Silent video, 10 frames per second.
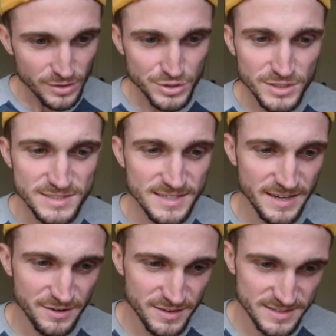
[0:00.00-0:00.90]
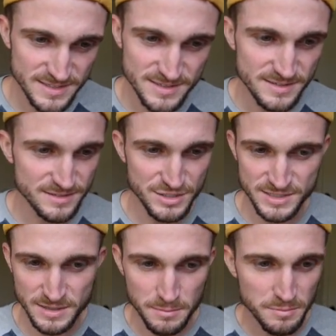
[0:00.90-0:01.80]
you can see here, this is just
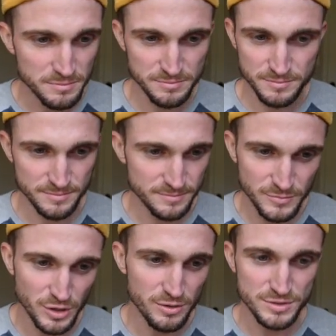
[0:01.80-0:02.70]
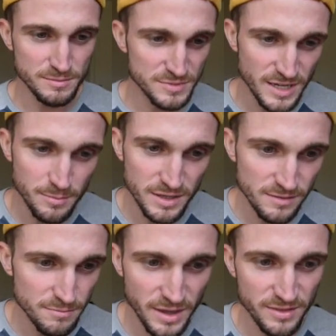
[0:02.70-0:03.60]
some dummy
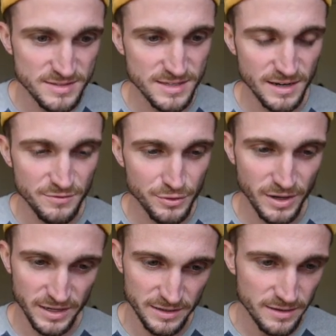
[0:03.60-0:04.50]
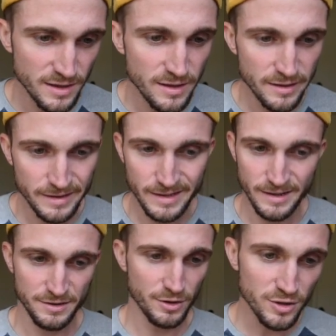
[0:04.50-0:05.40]
methods that I've created. Get a
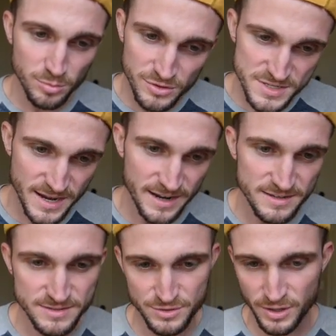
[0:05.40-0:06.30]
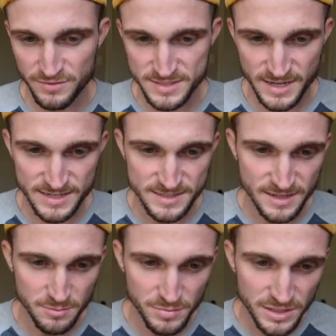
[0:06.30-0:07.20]
nullable status, so you have a status that
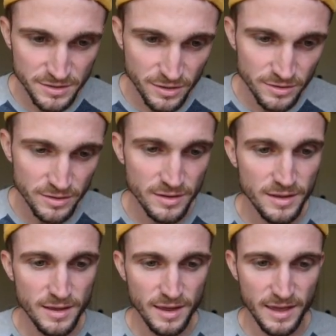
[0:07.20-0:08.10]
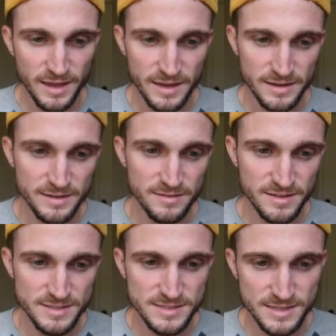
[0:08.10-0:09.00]
can be null. And
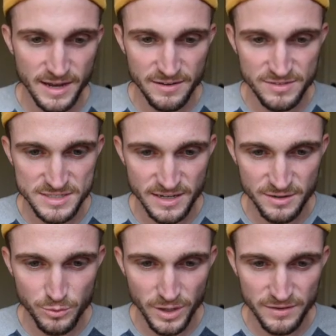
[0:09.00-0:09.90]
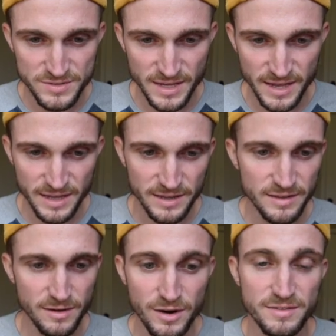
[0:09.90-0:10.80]
this is kind of the standard way of saying,
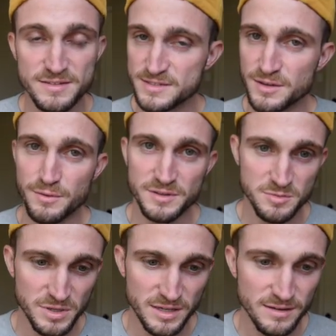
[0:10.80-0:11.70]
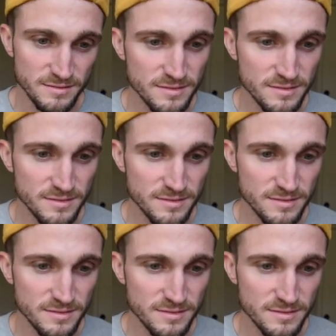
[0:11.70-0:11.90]
all right, this is going to be